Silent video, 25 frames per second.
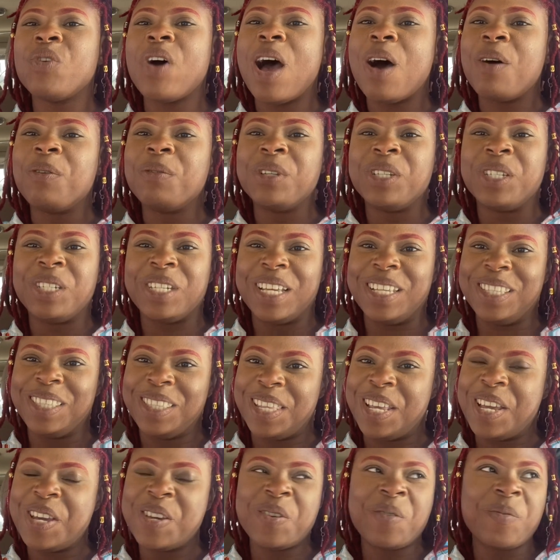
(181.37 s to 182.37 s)
I was just
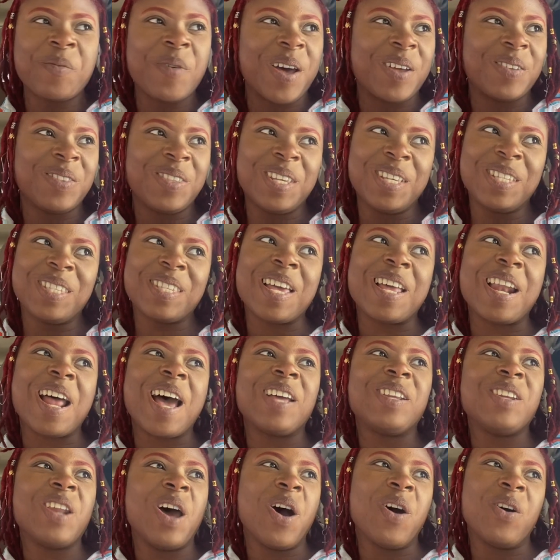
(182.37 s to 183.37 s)
thinking about this, and
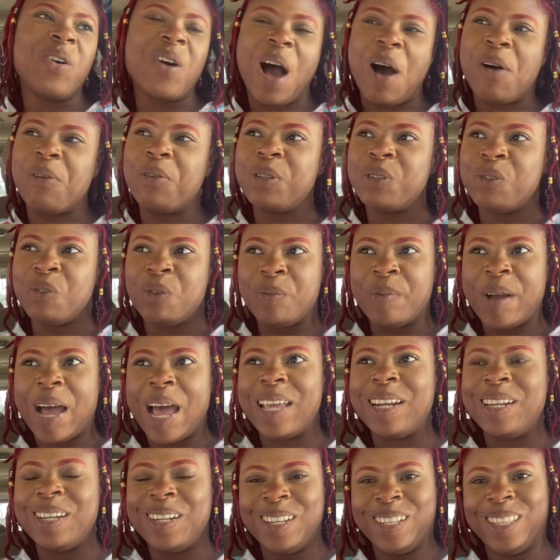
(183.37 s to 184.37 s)
I know I was
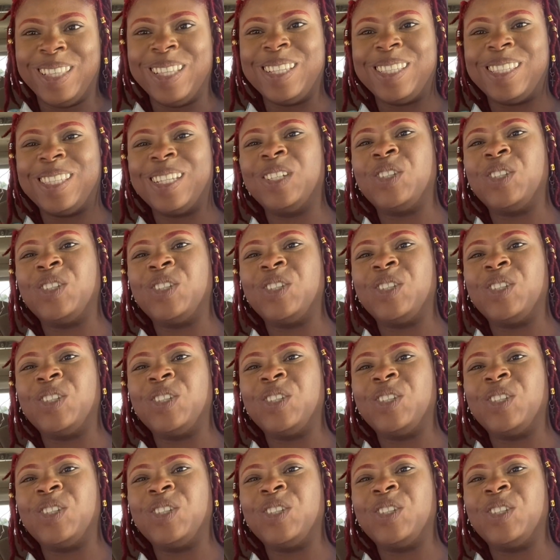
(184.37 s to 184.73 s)
reminded of the